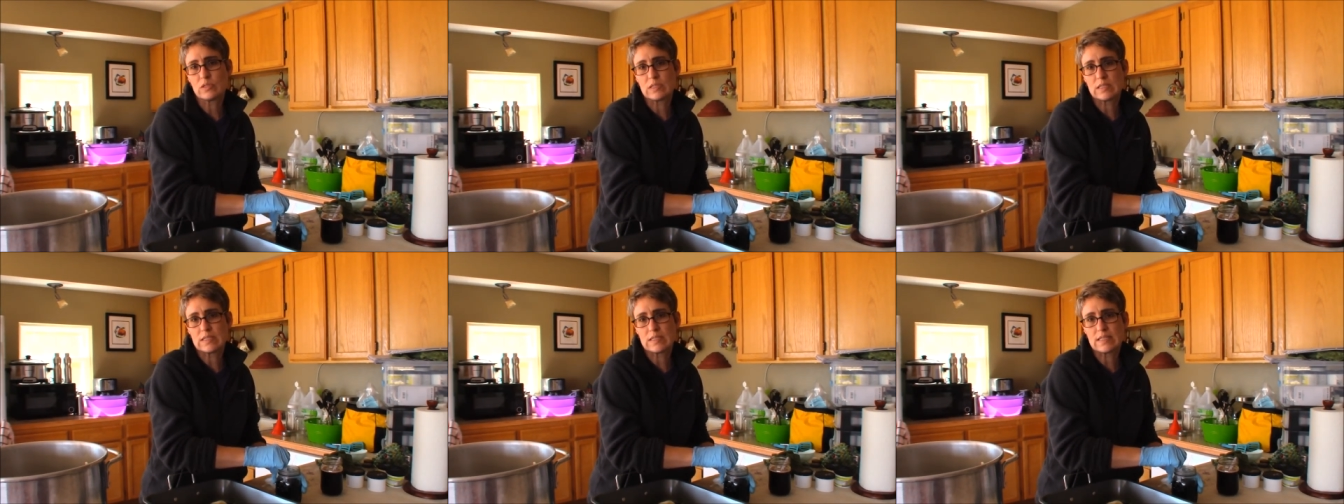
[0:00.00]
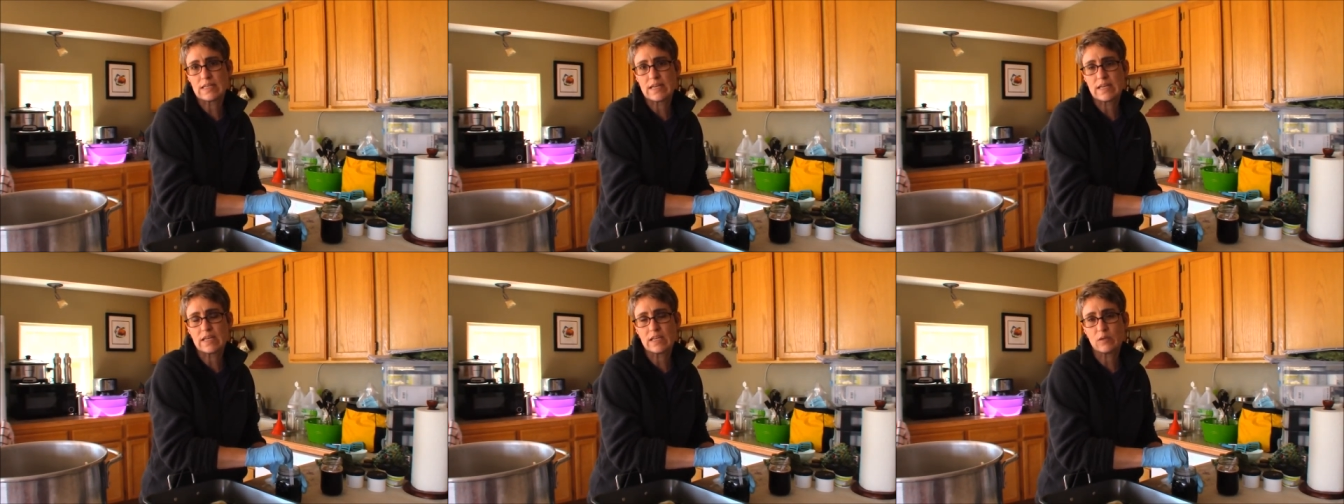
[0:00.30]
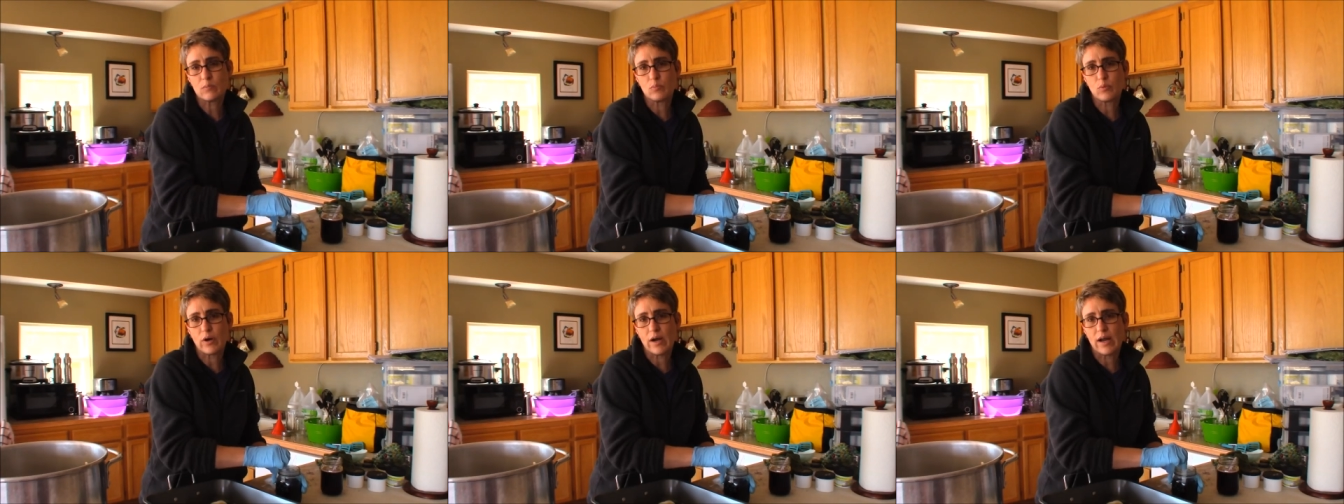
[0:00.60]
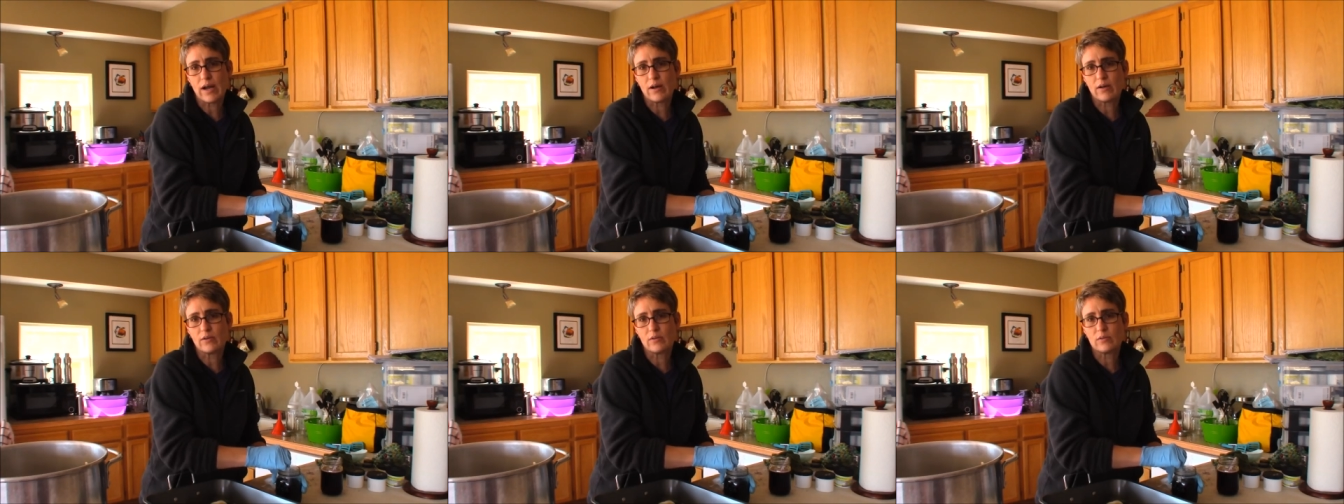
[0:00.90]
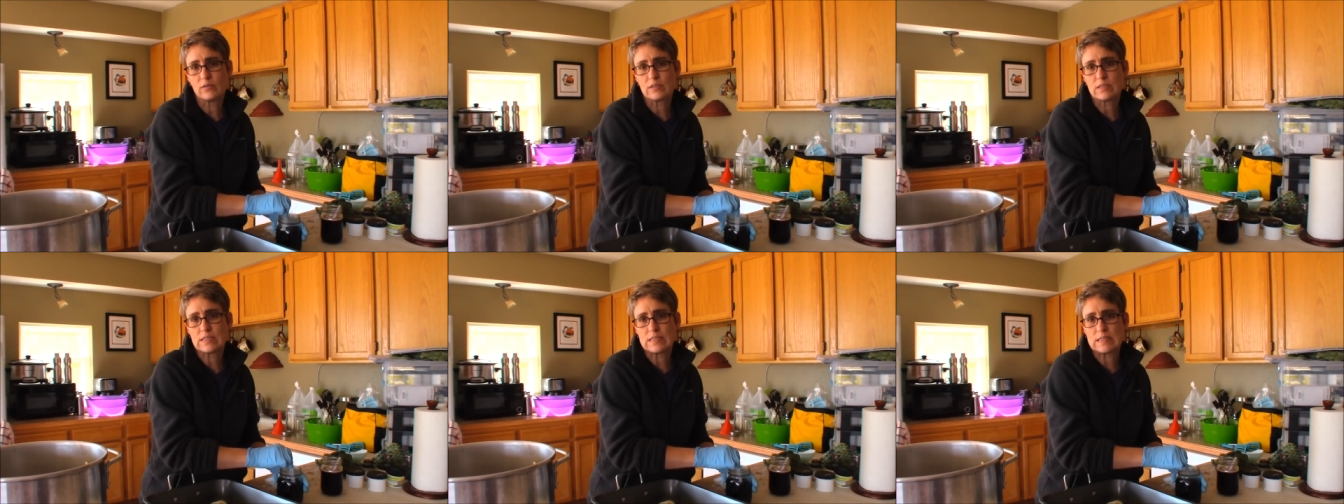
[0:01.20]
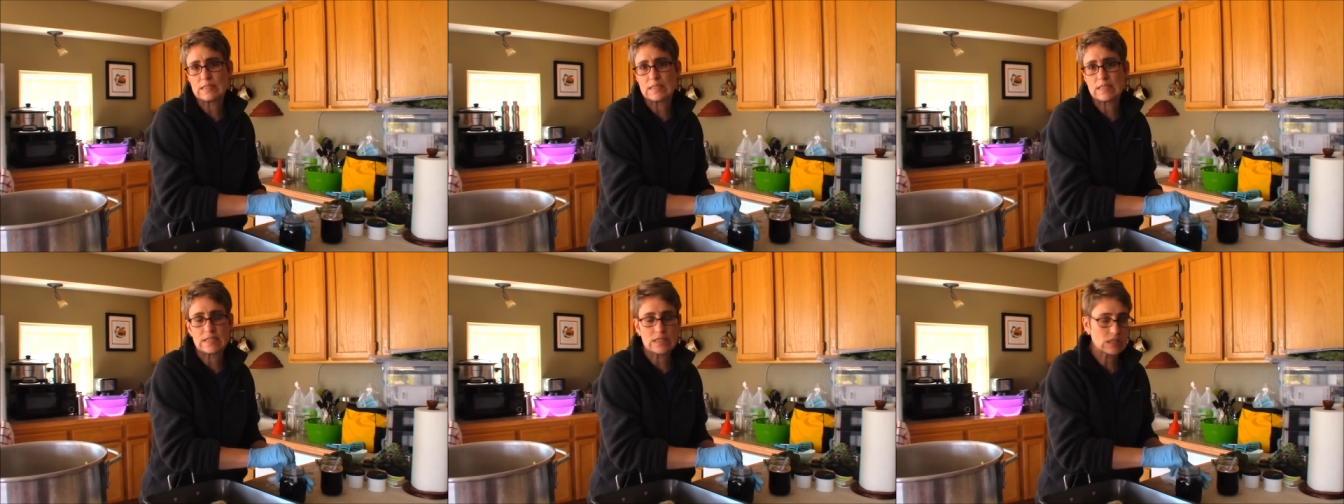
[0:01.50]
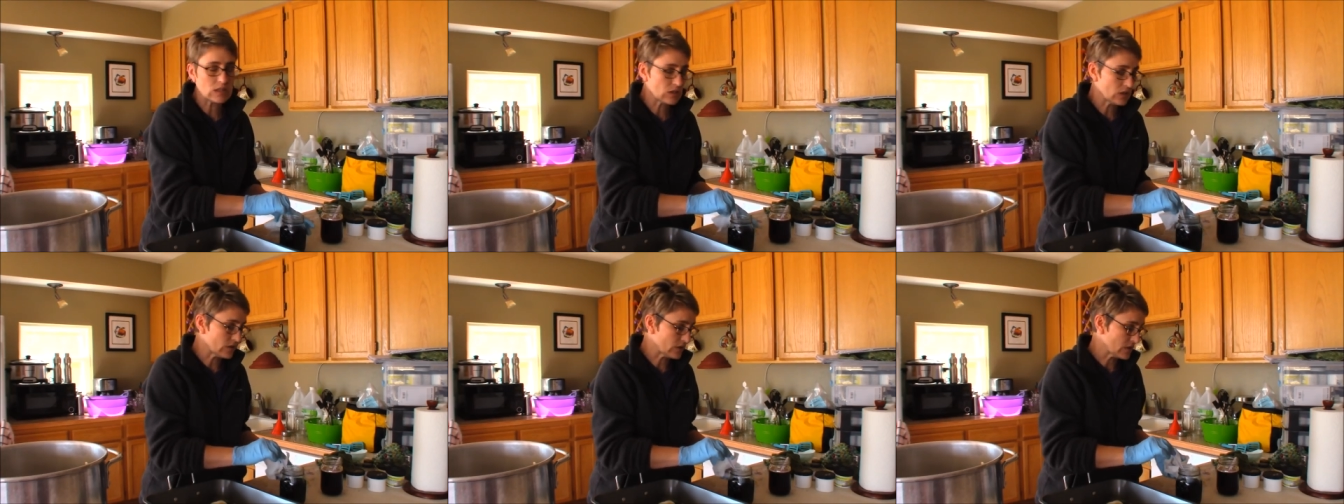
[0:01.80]
and sandy browns and
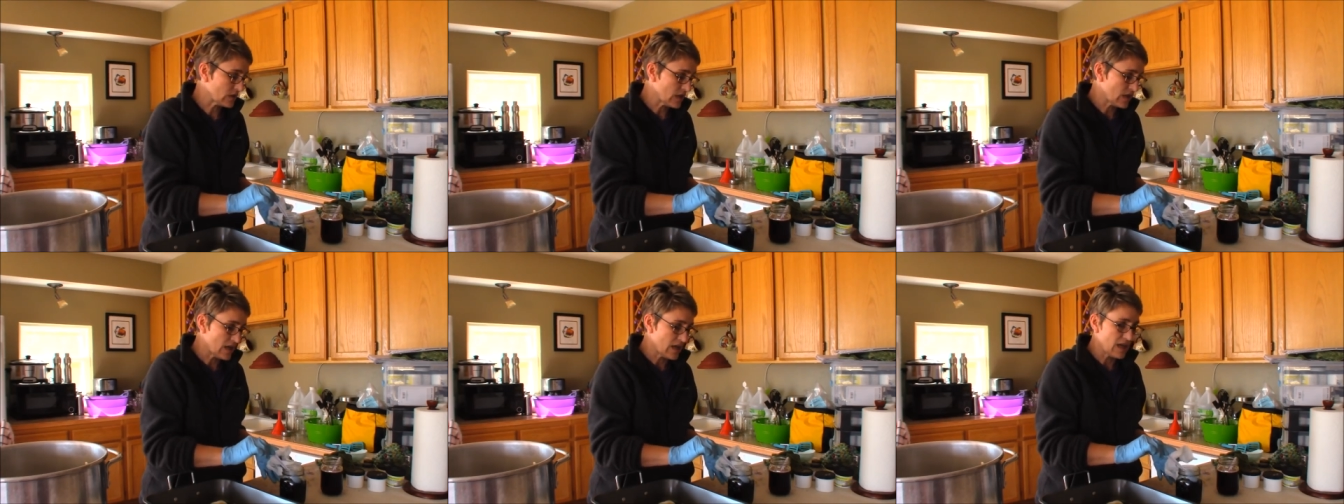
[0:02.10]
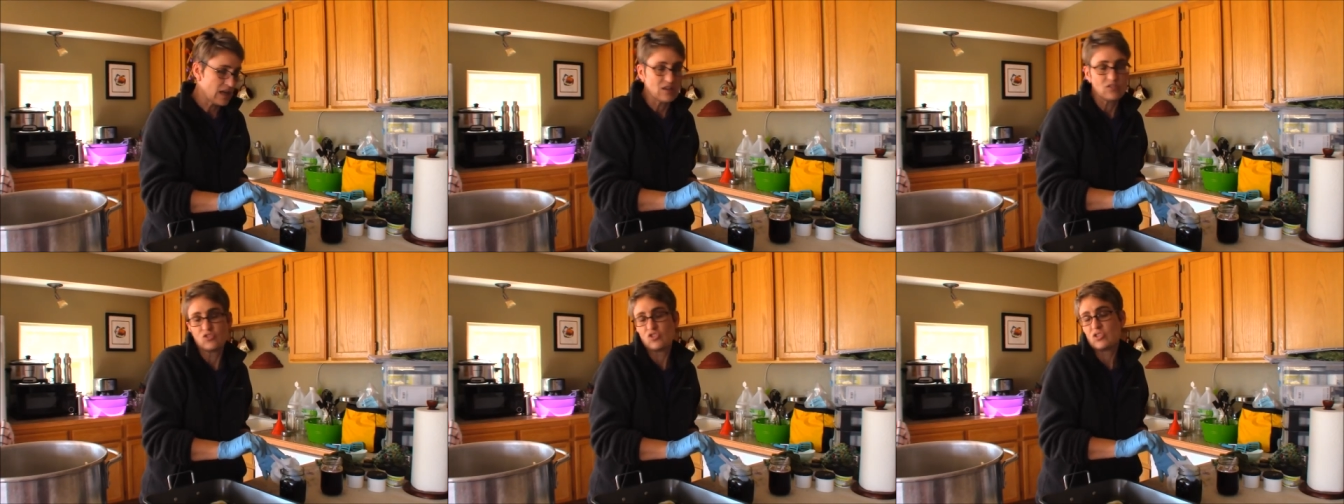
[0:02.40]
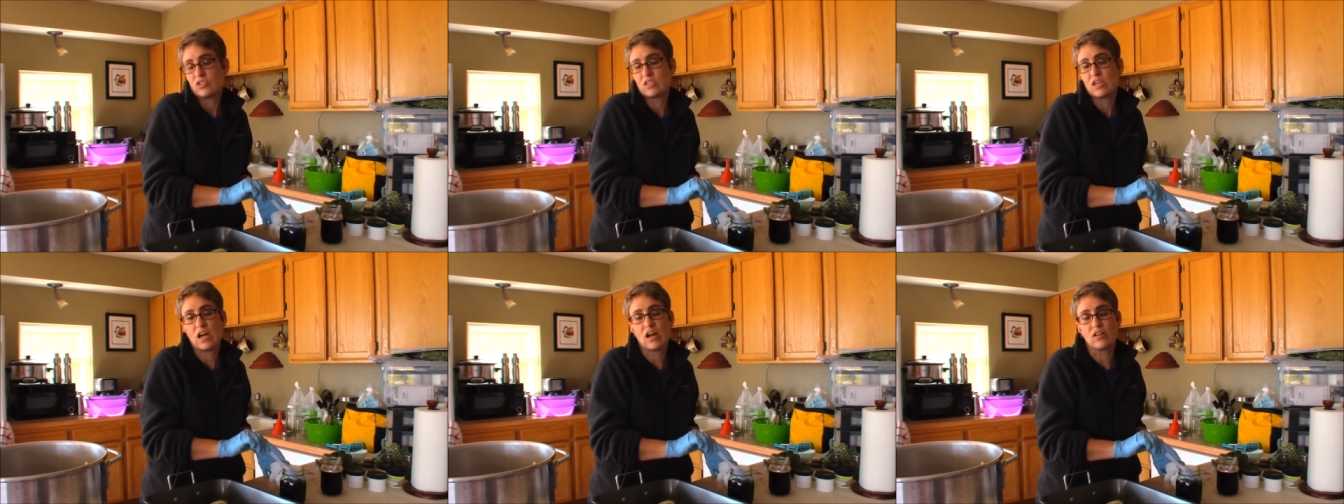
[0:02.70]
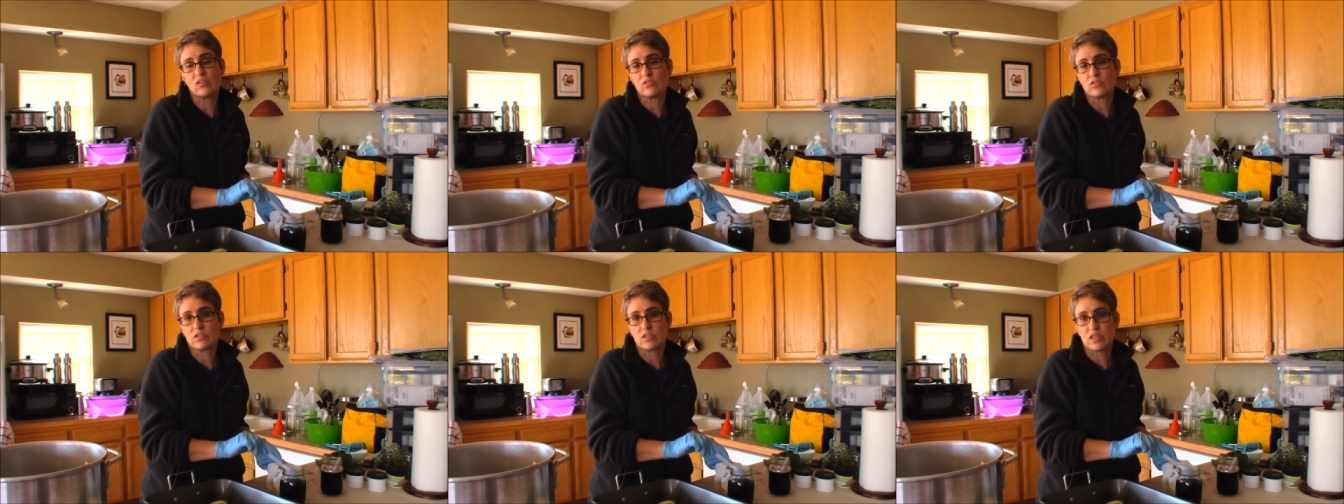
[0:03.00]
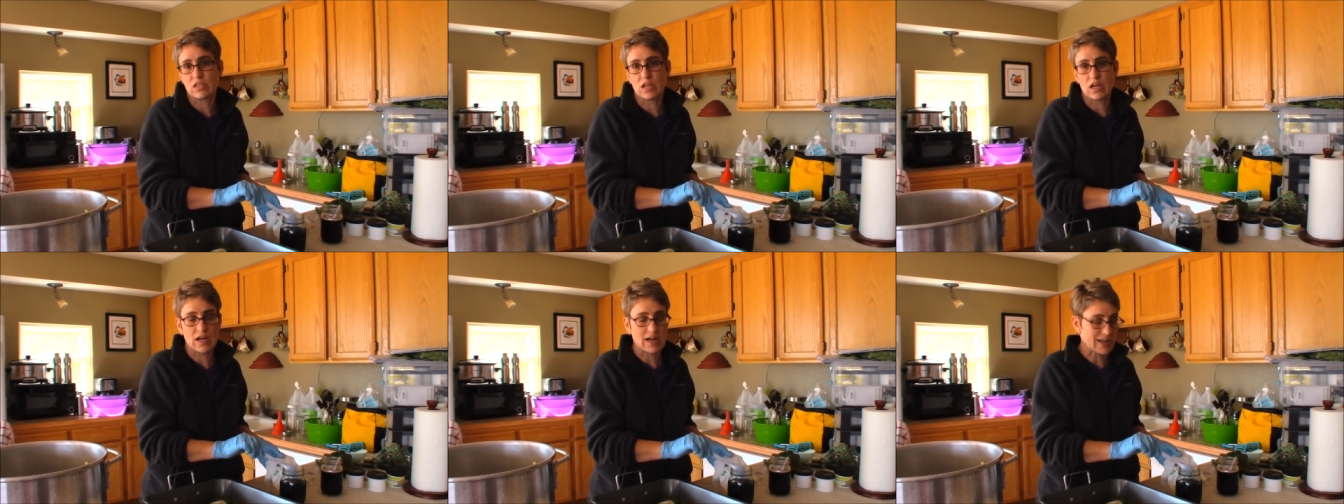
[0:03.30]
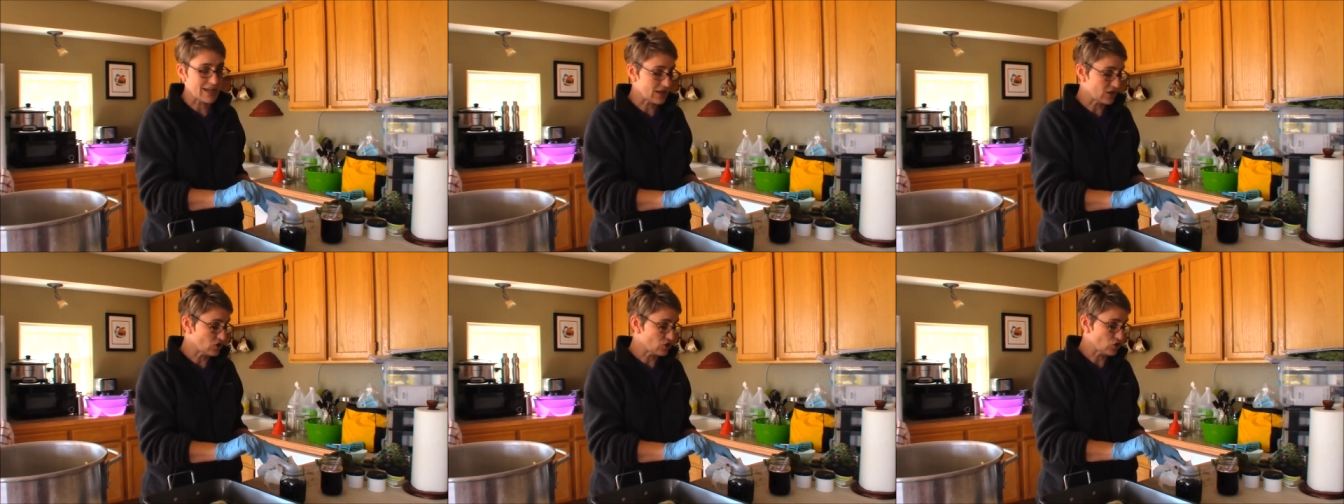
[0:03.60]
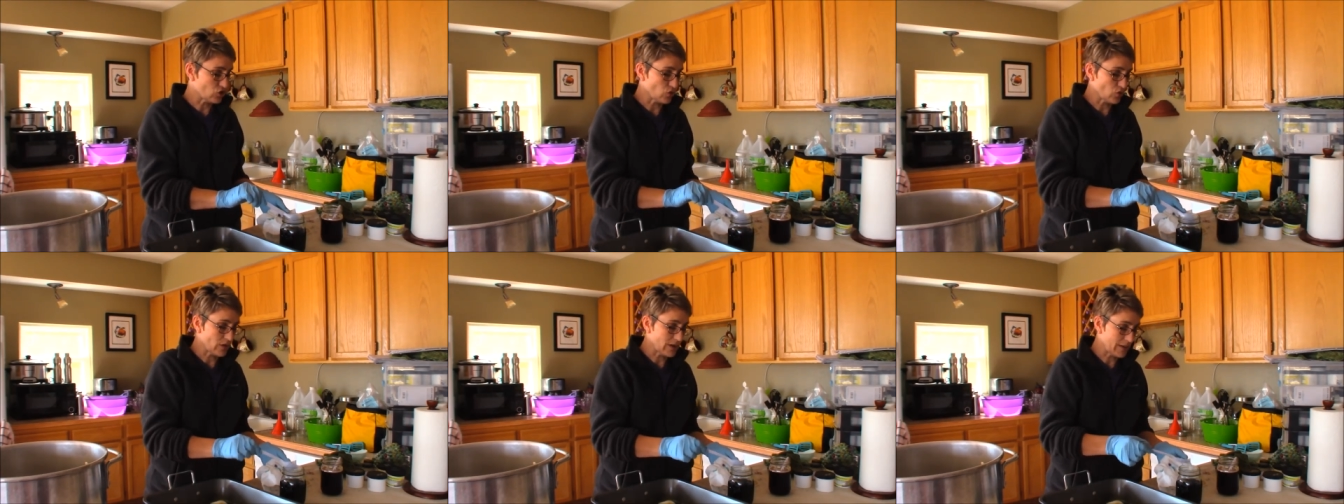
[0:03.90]
teals, just colors that I
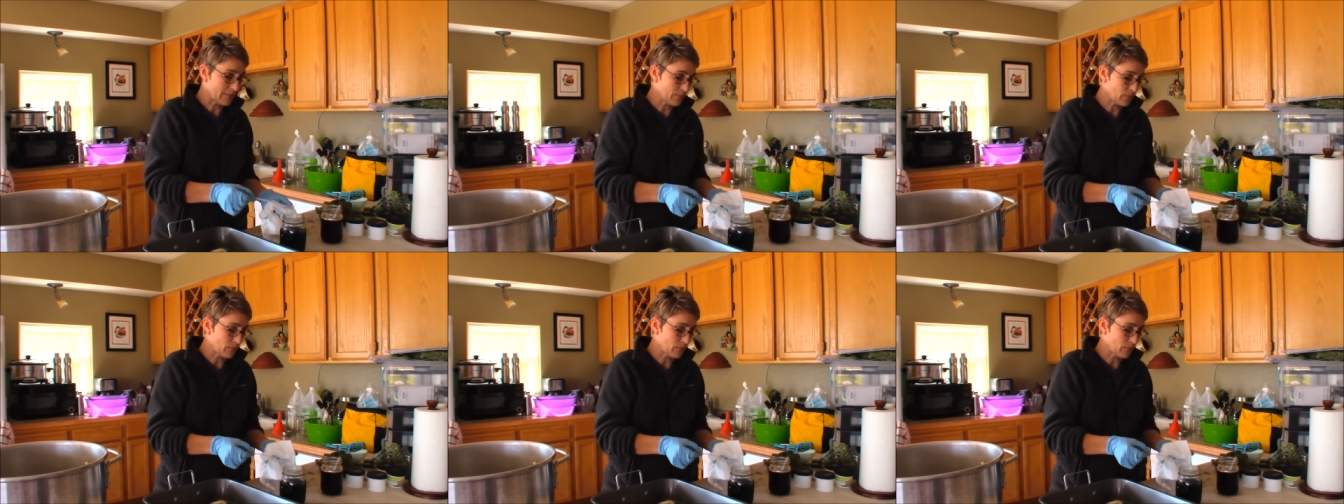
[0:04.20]
enjoy.